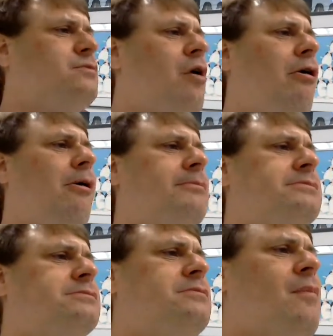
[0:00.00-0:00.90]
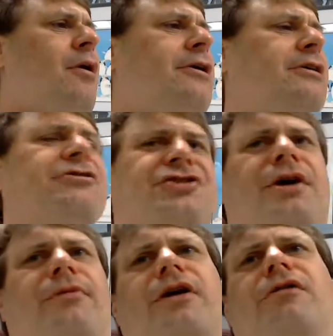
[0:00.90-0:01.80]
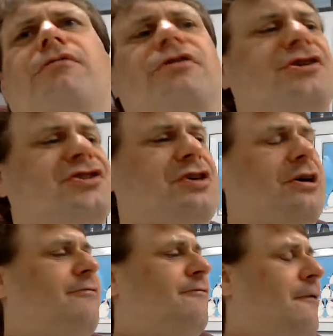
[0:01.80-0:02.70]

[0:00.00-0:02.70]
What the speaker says: I understand when I go over this stuff,